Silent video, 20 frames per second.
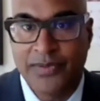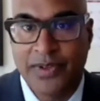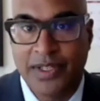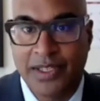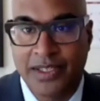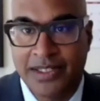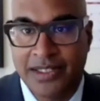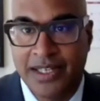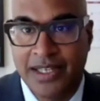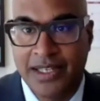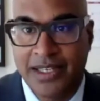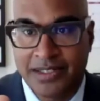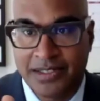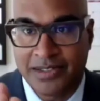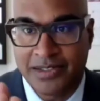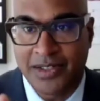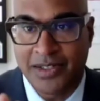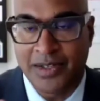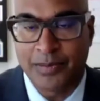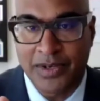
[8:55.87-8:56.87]
felony
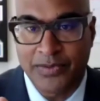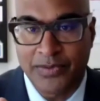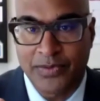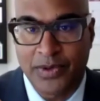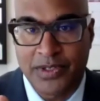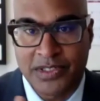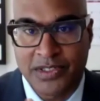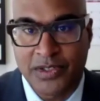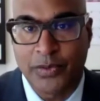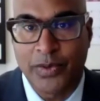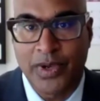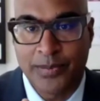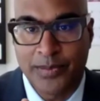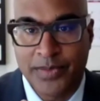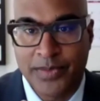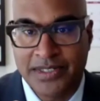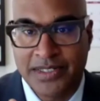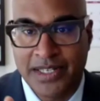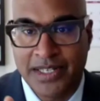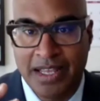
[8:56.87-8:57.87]
cases on my first
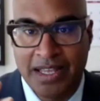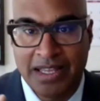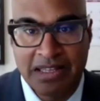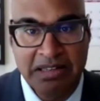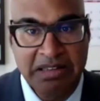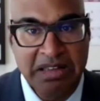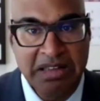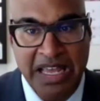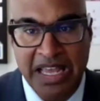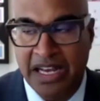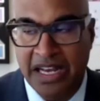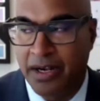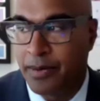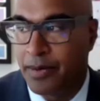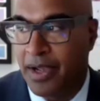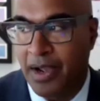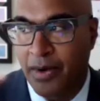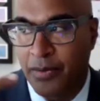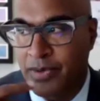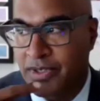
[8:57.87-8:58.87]
arraignment day.
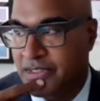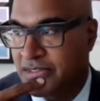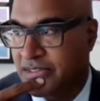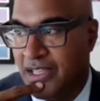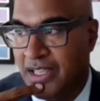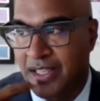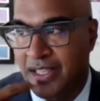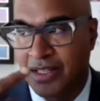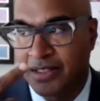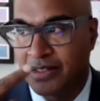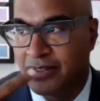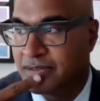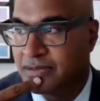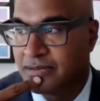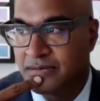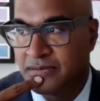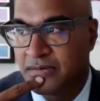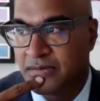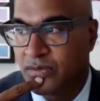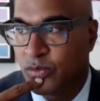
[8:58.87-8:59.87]
And I would say
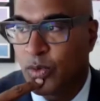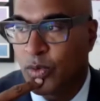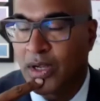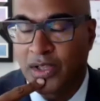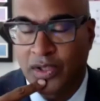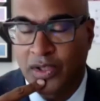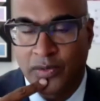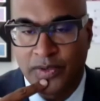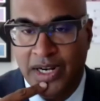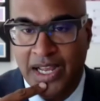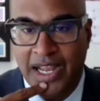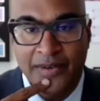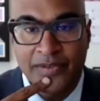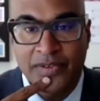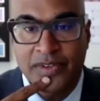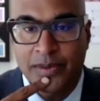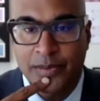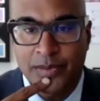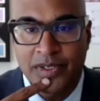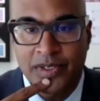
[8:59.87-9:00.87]
well over half
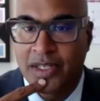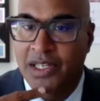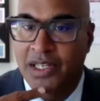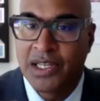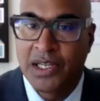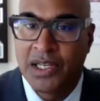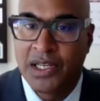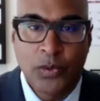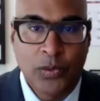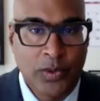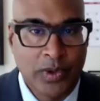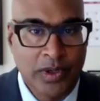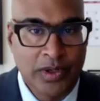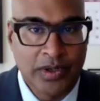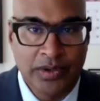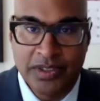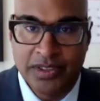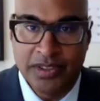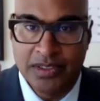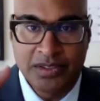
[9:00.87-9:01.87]
of them
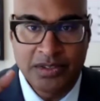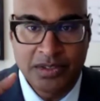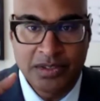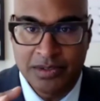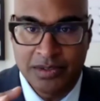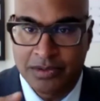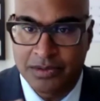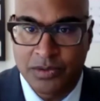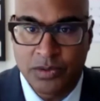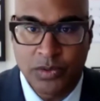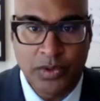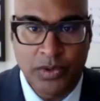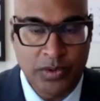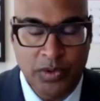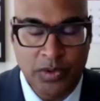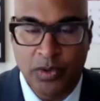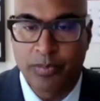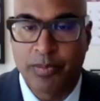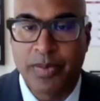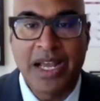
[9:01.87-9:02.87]
were these quote
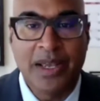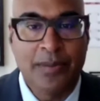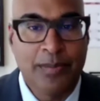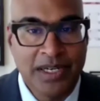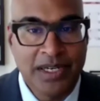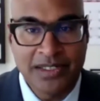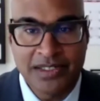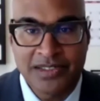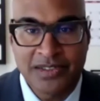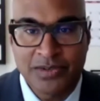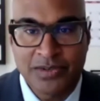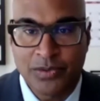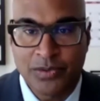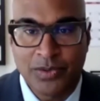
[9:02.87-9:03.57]
unquote buy busts,